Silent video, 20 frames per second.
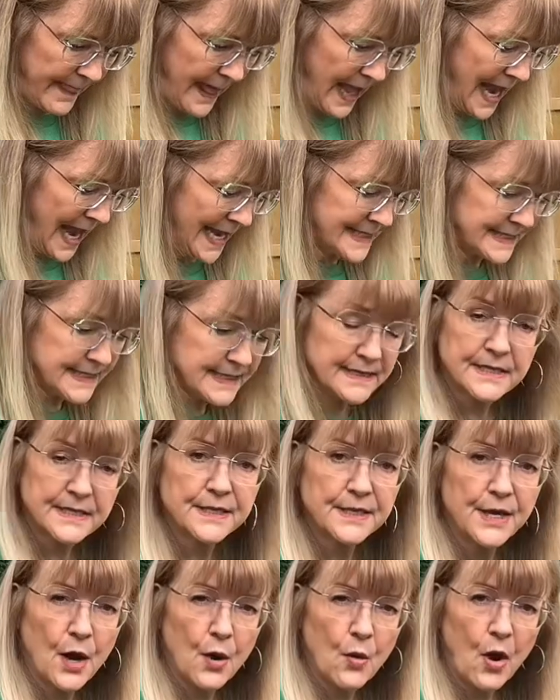ice and
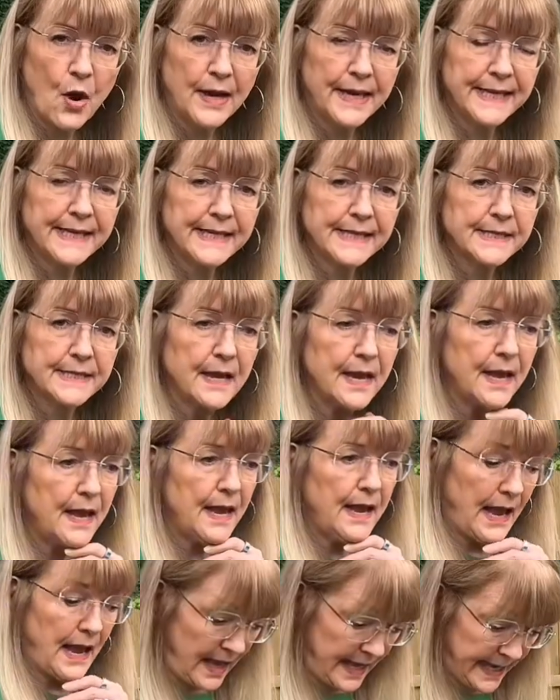snow on it
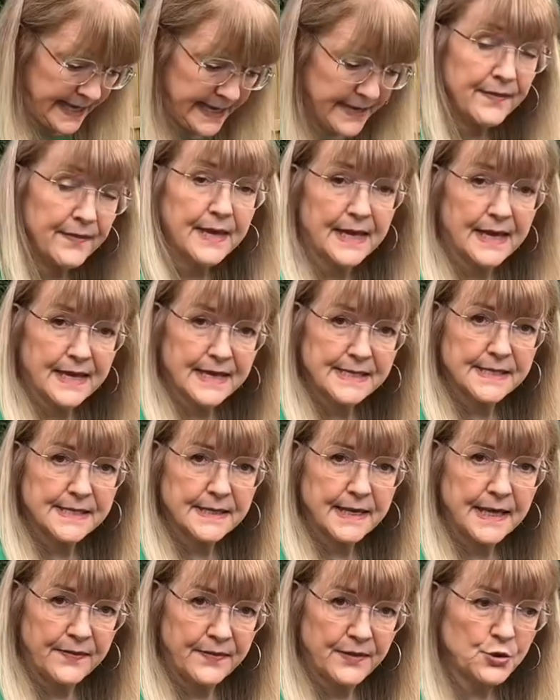in
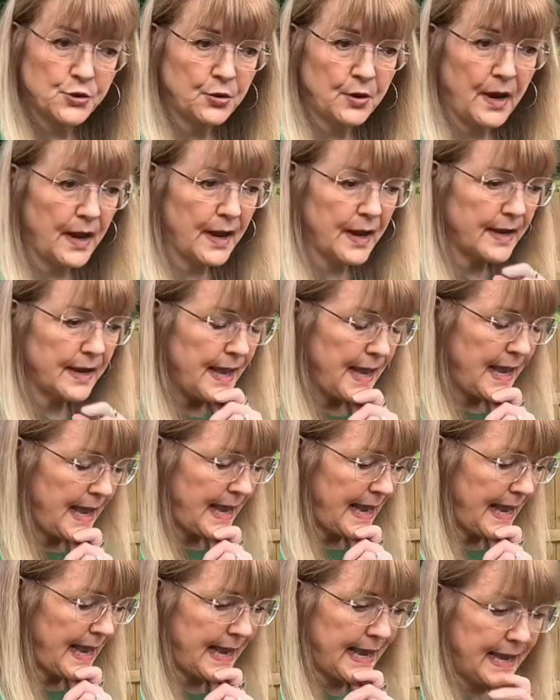the Trug,
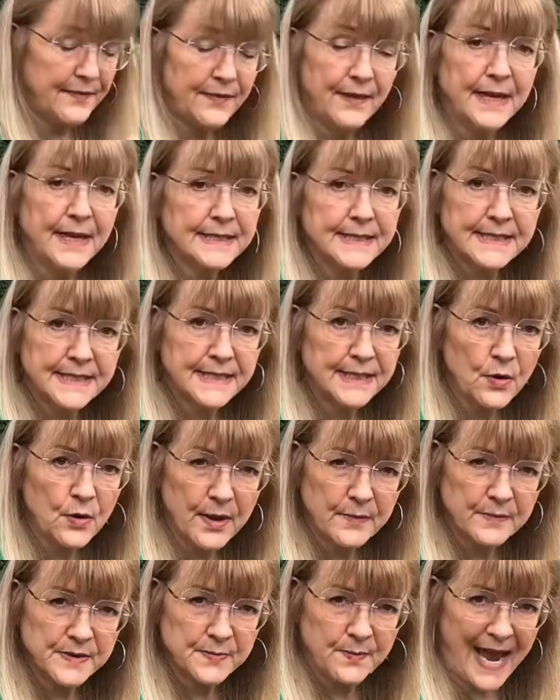and it still
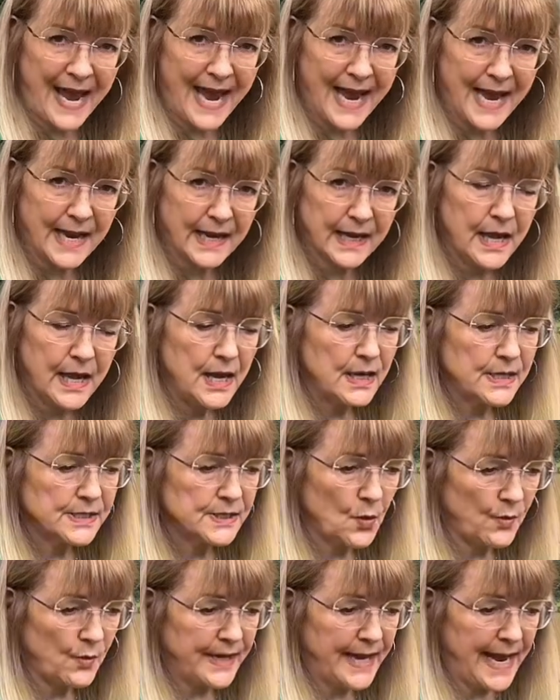comes back.
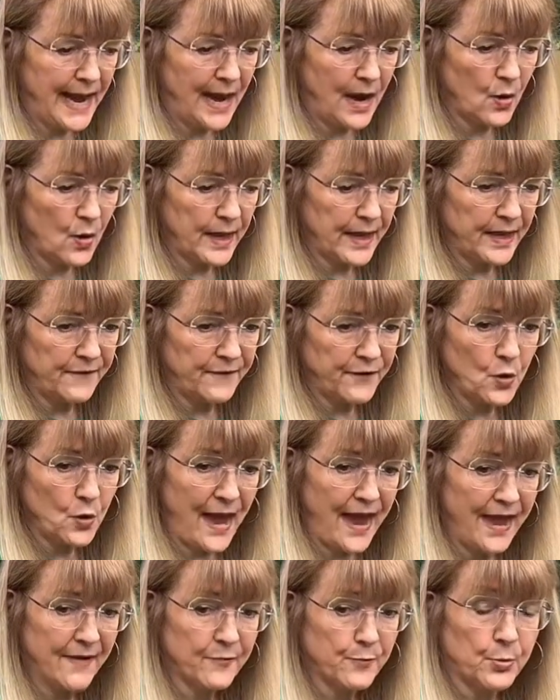So now, if you
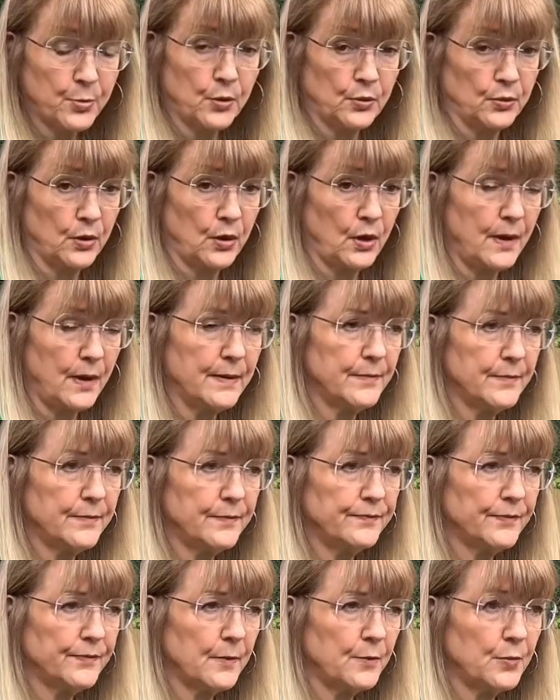have
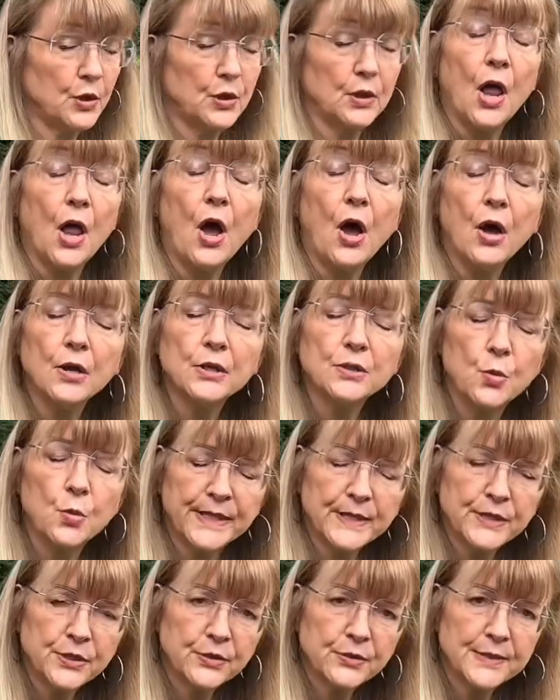prolonged
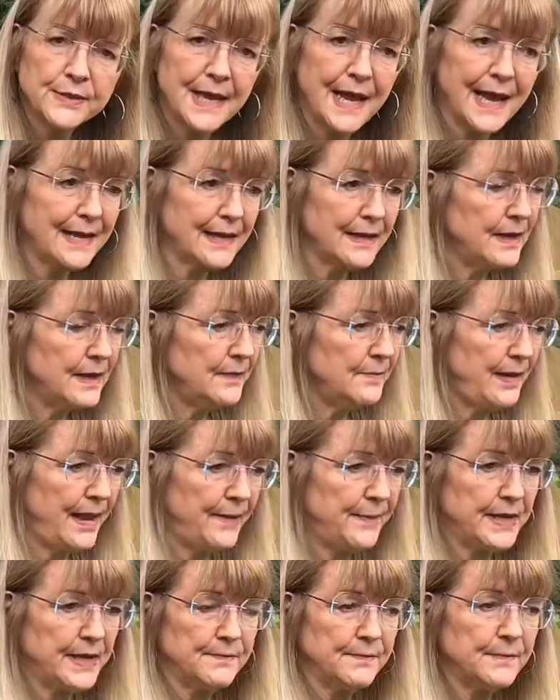winters, like
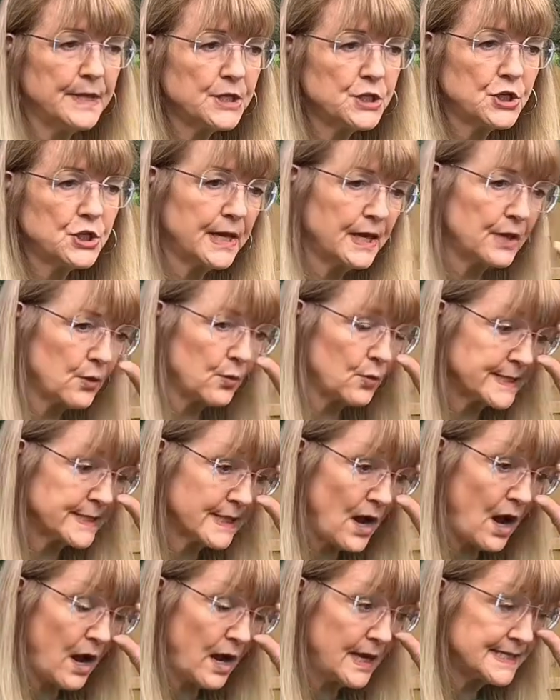maybe in Michigan or
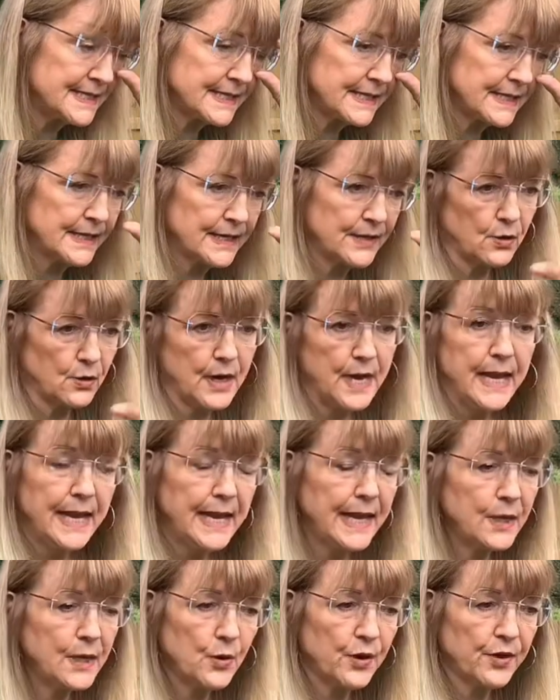Wisconsin or
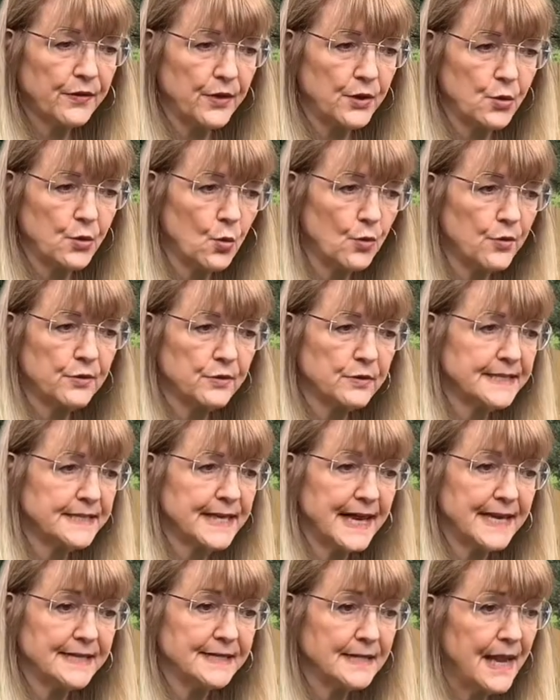anywhere in the northern
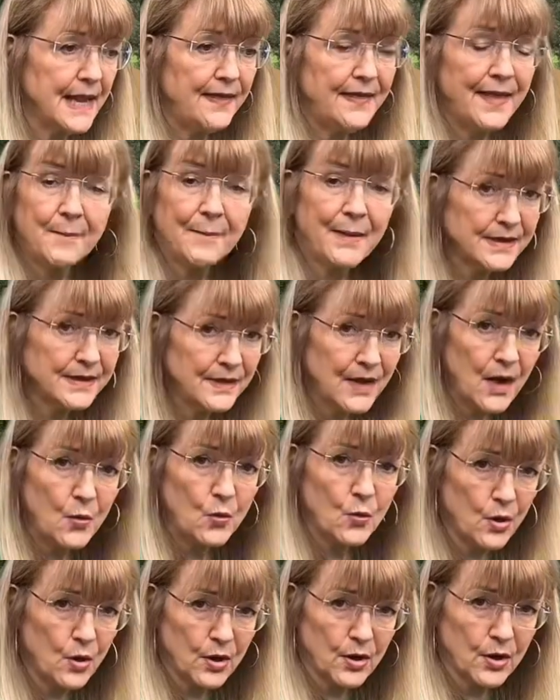states, that might not
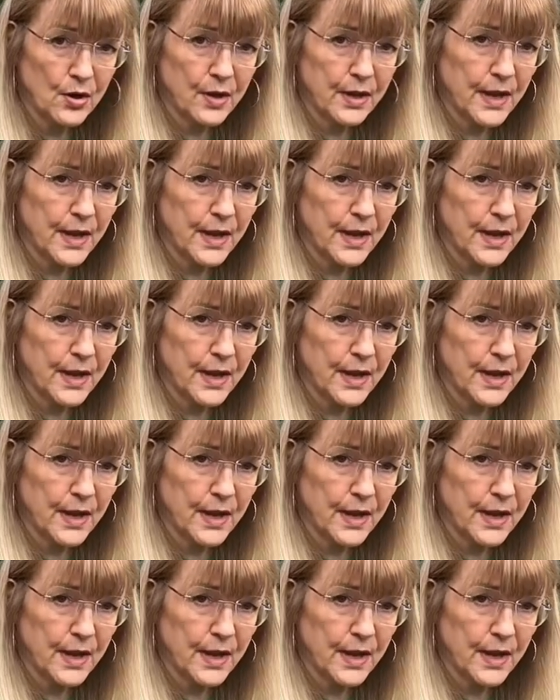work.